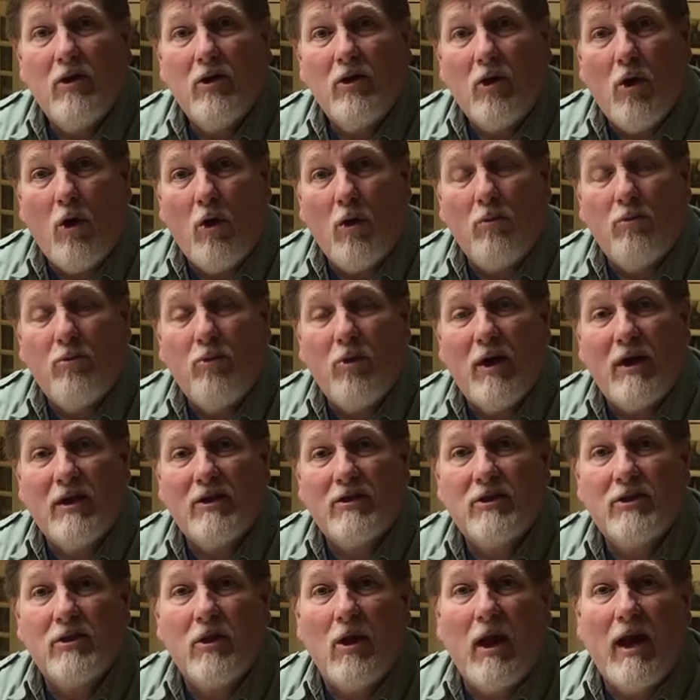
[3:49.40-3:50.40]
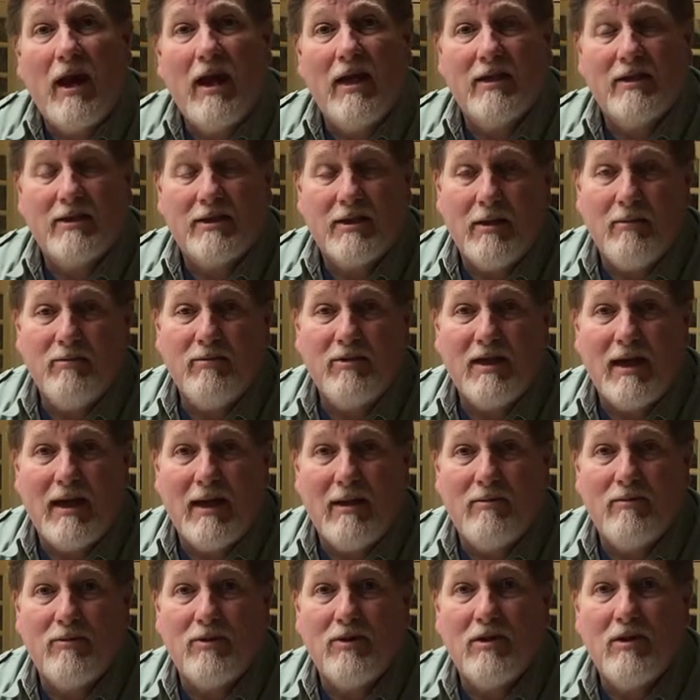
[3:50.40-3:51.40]
cold press and
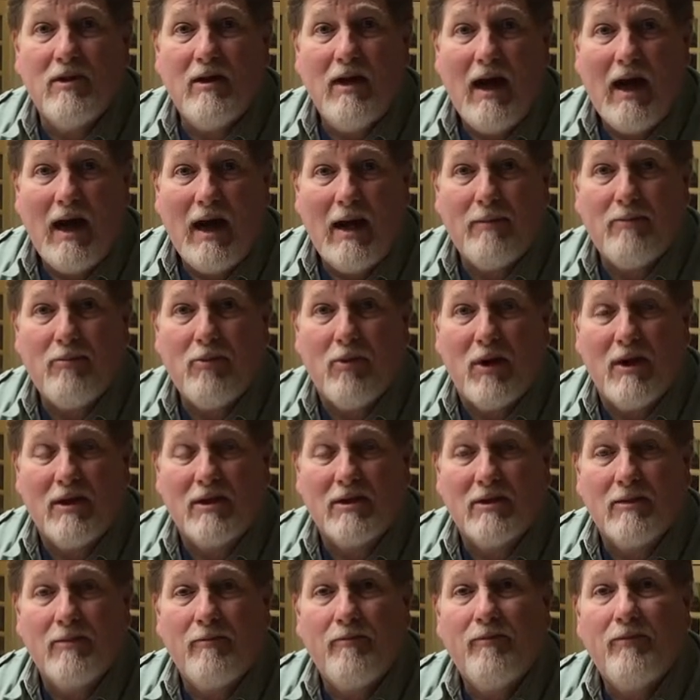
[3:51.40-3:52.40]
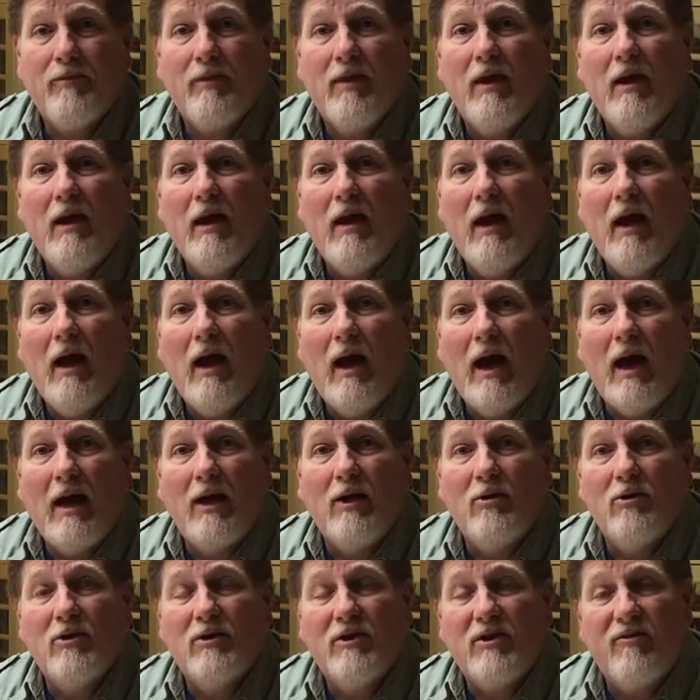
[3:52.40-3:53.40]
sometimes hot press. I
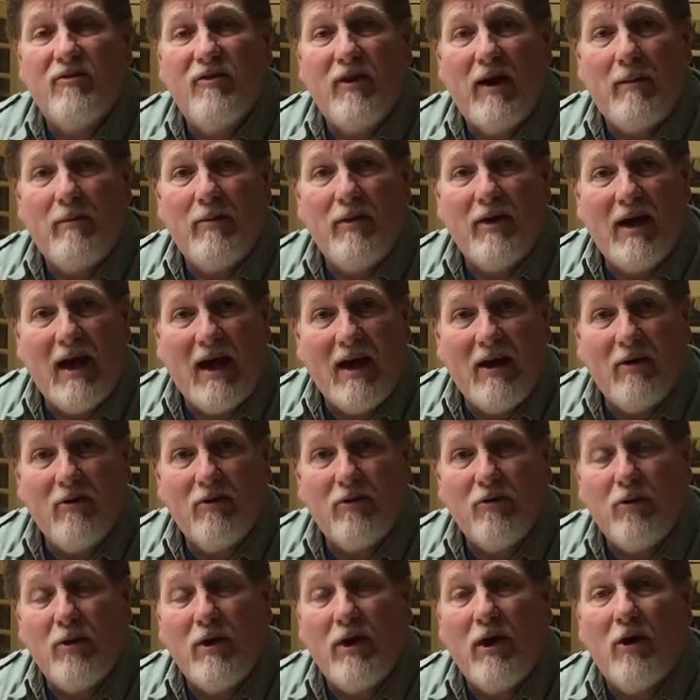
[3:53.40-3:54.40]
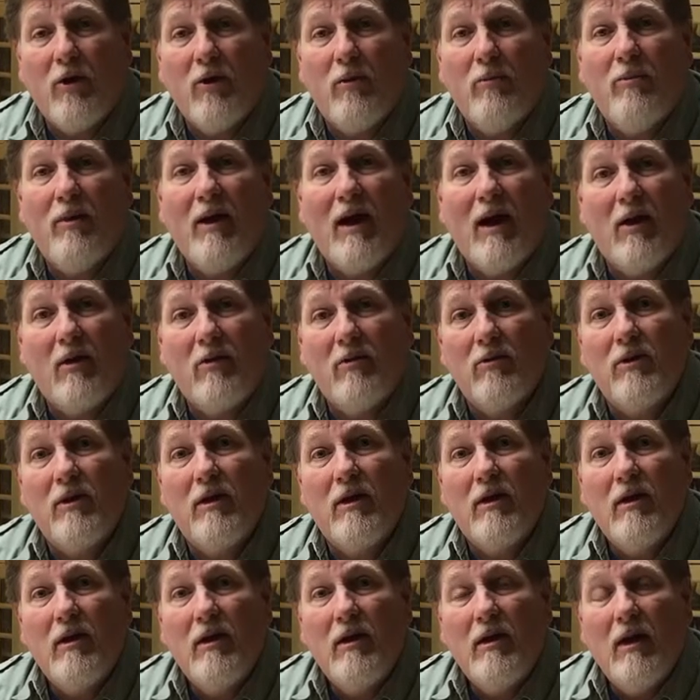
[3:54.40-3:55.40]
use the Fabriano 300 pound
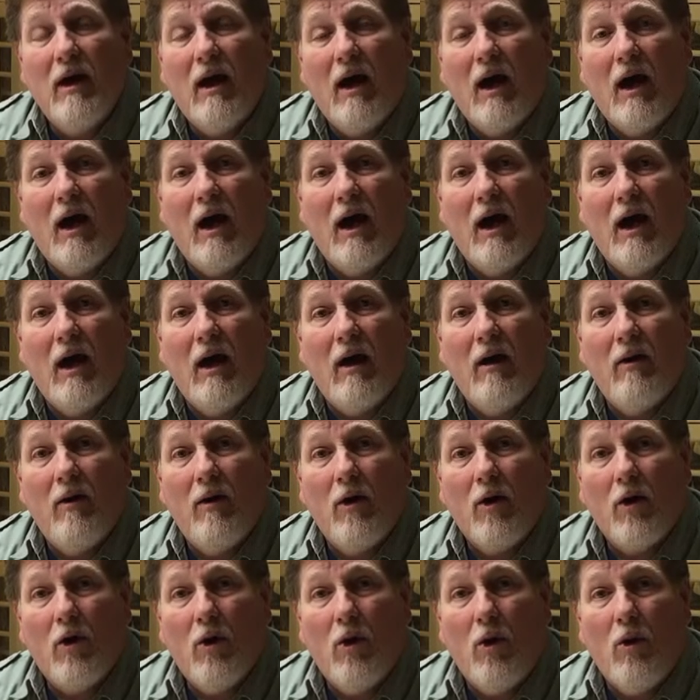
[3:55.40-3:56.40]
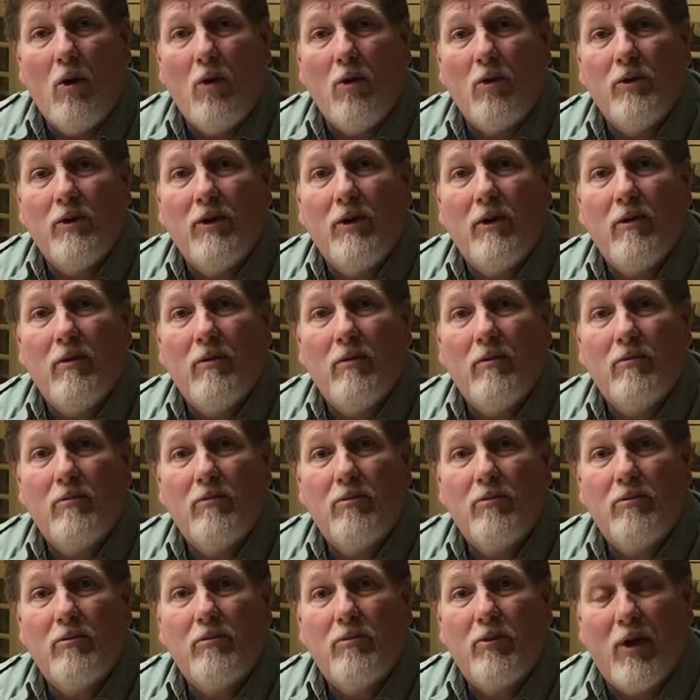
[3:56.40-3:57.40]
uh, cold
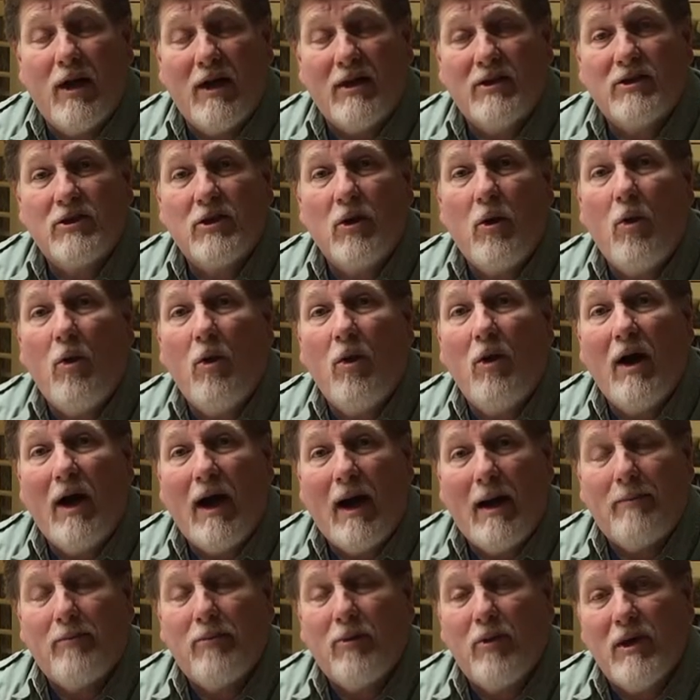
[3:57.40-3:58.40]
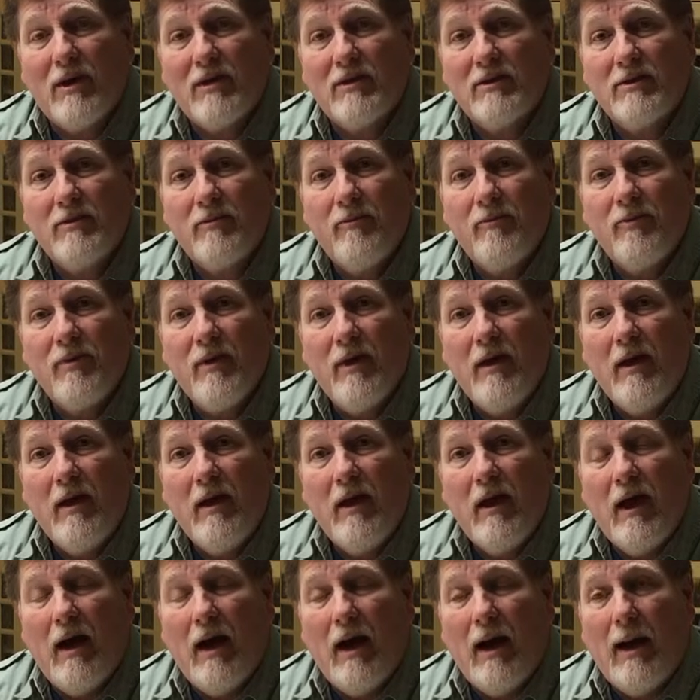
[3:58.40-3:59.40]
press or hot press.
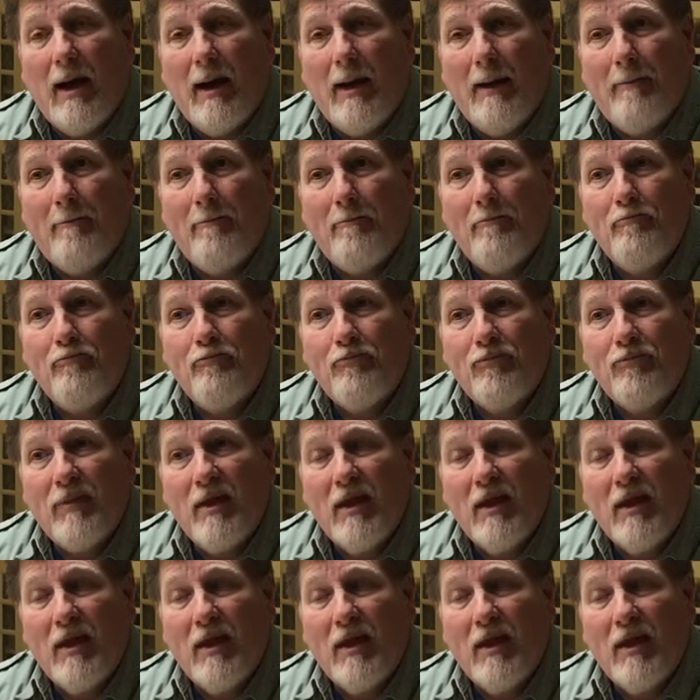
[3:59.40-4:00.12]
Um,